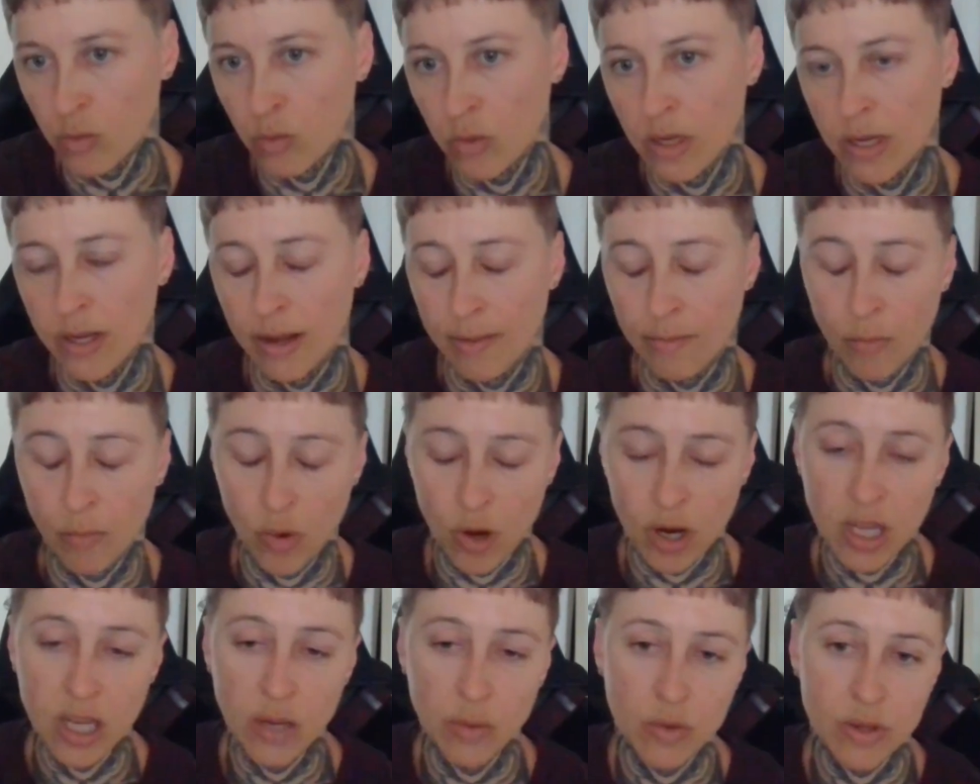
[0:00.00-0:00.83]
I'm
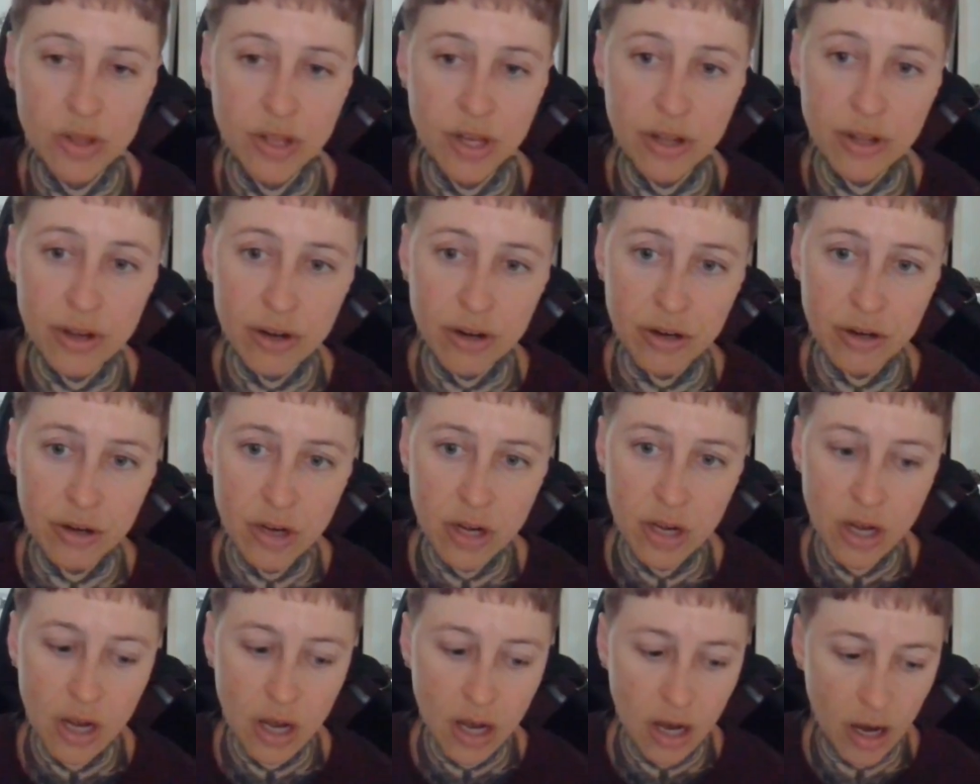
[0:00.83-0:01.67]
working with other
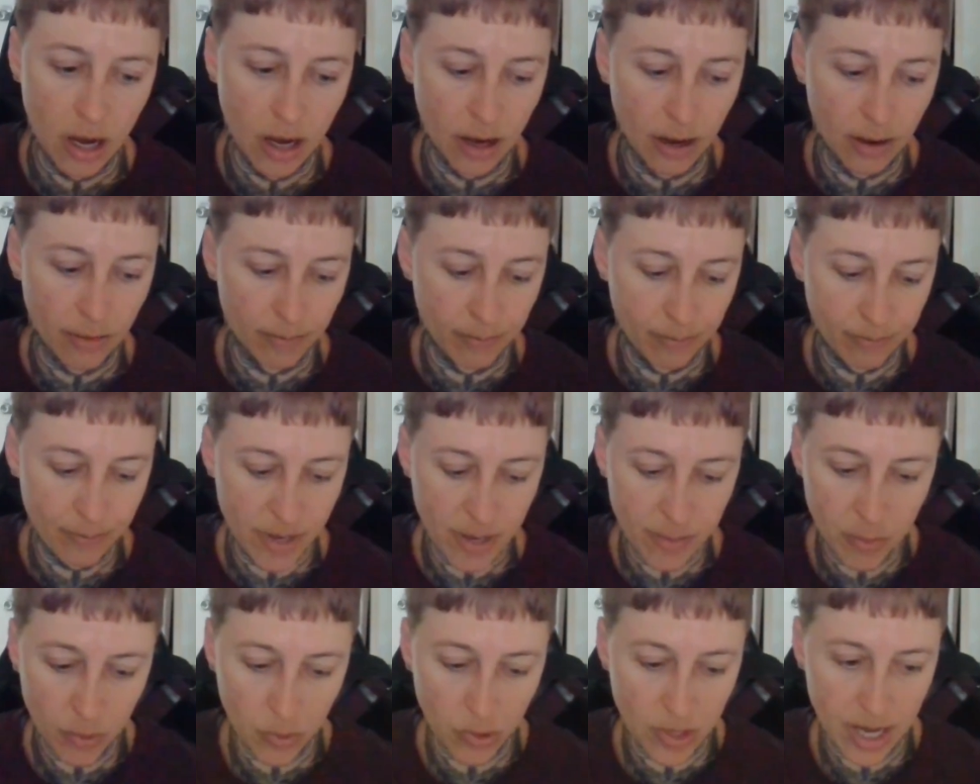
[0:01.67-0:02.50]

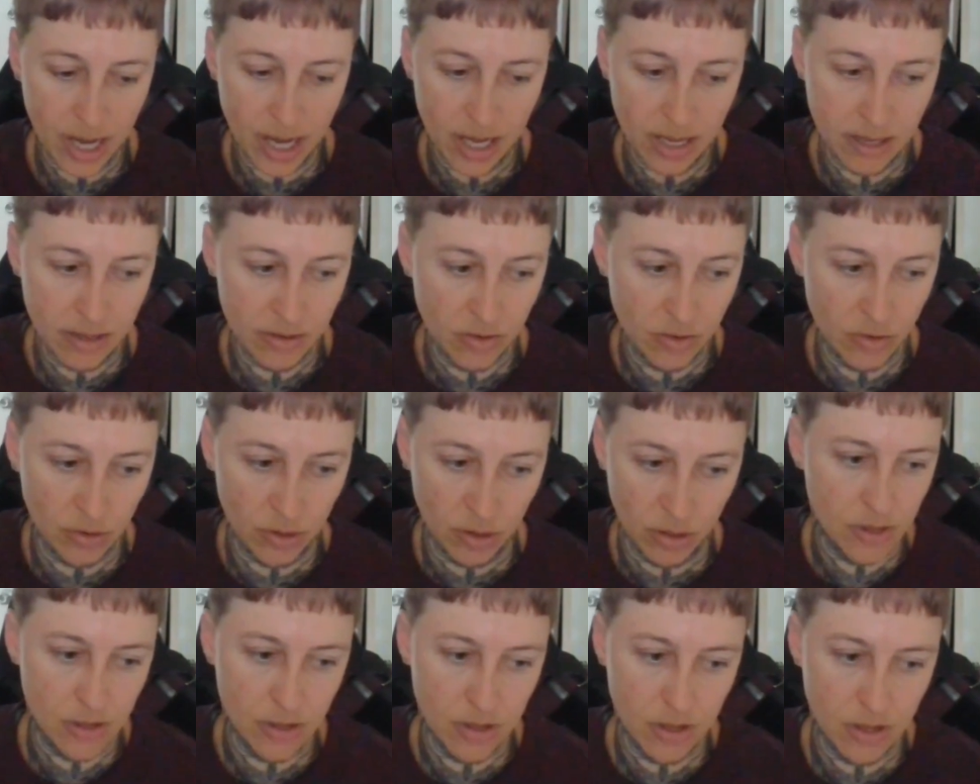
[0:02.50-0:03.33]
people that
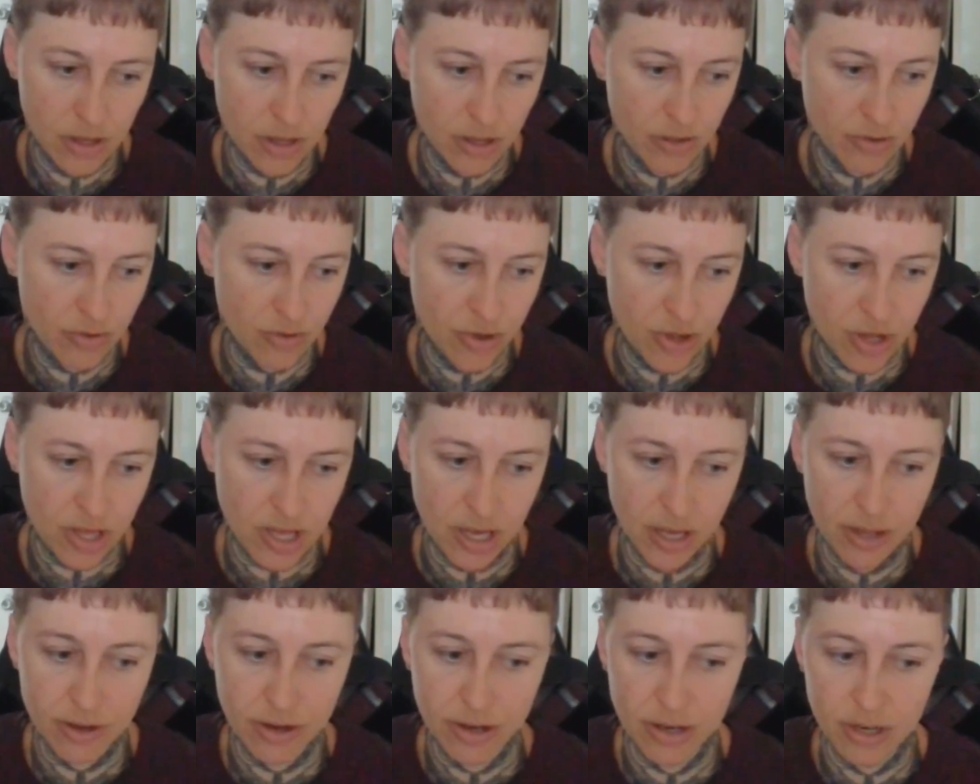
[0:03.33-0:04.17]
just
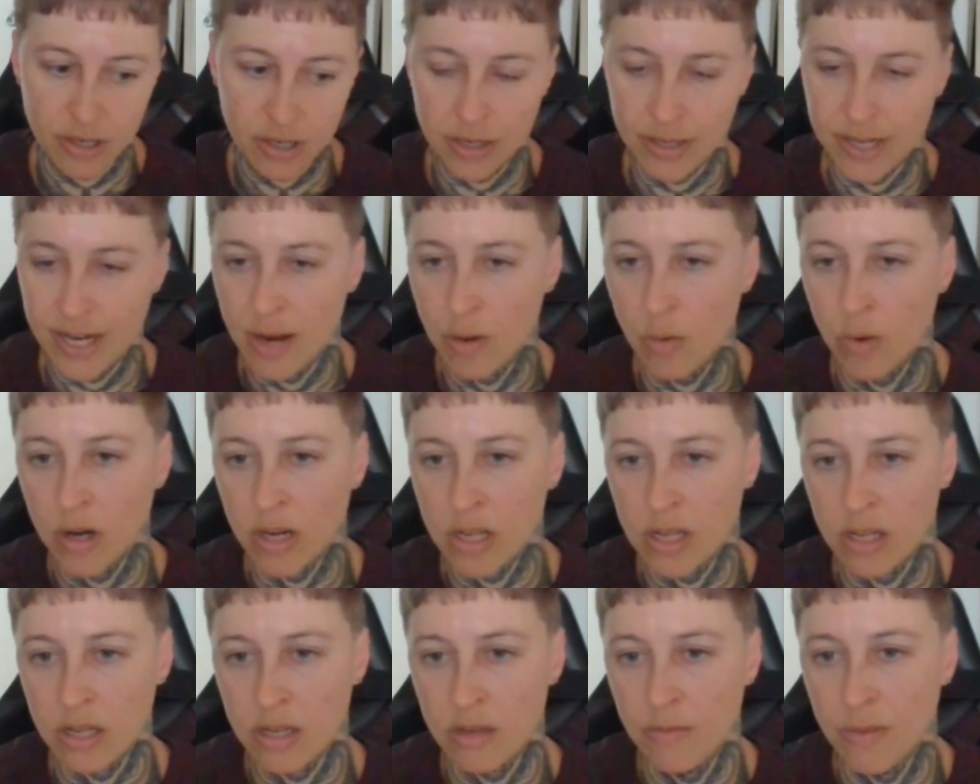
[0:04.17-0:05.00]
other
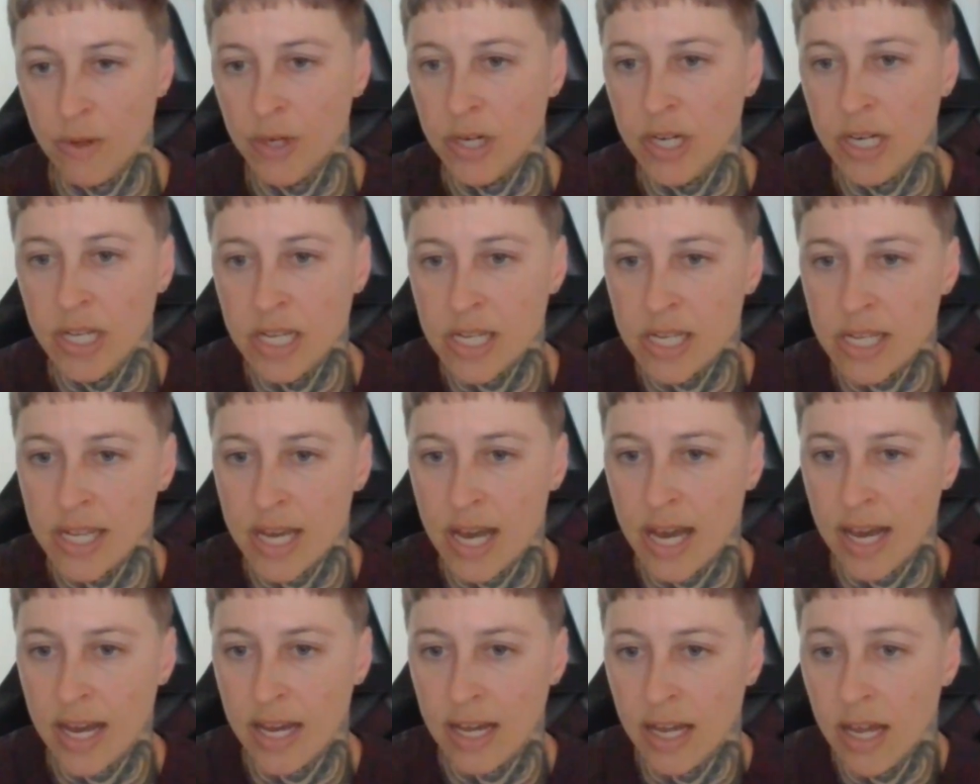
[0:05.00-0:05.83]
networks and communities
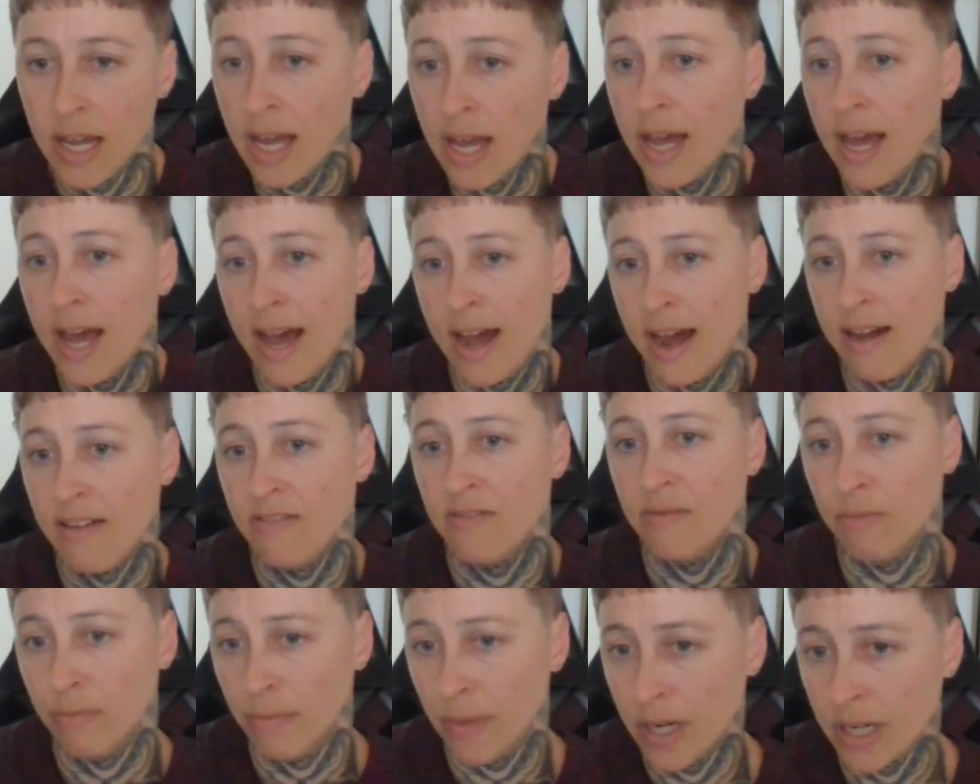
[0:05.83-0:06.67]
that
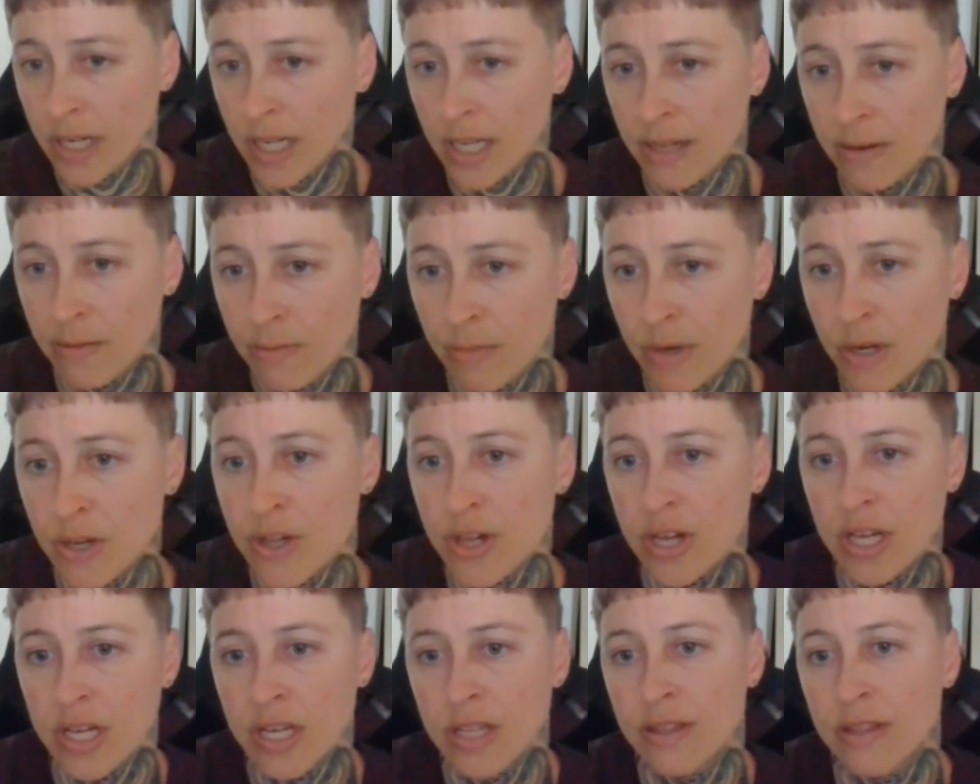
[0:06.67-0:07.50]
have money and
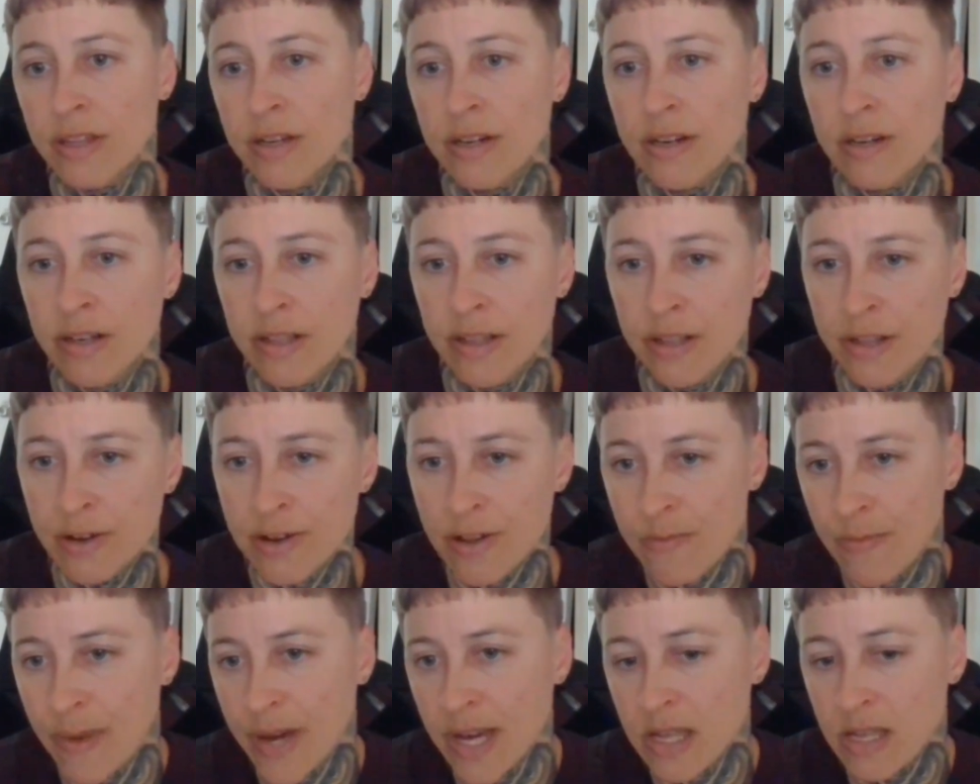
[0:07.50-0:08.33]
budget in their
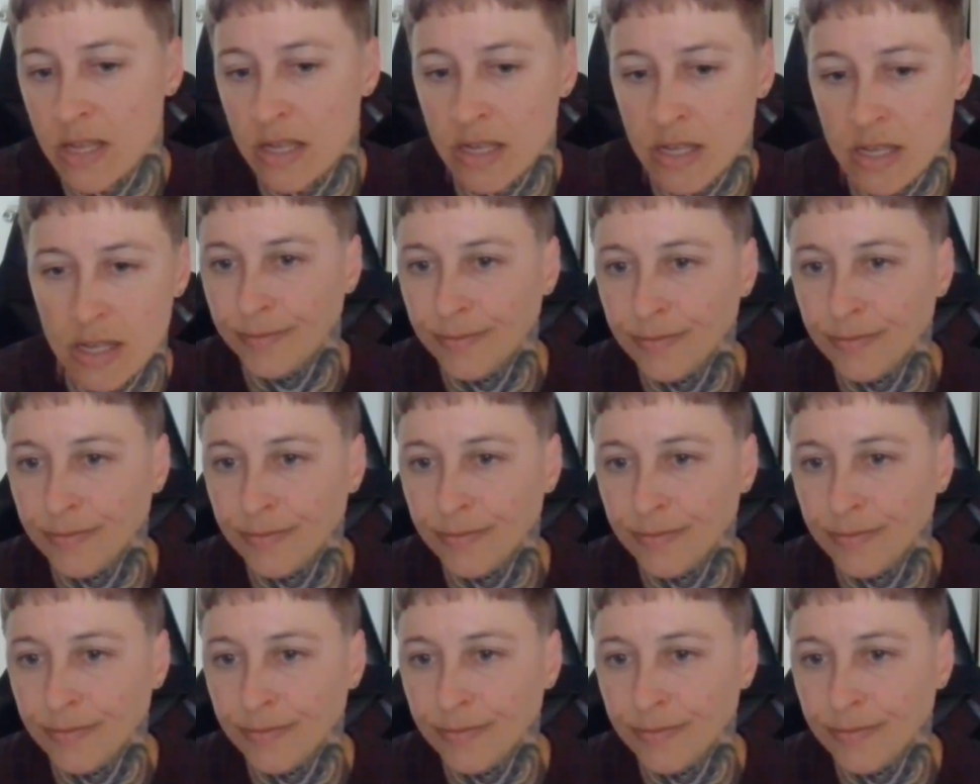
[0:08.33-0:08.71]
spaces.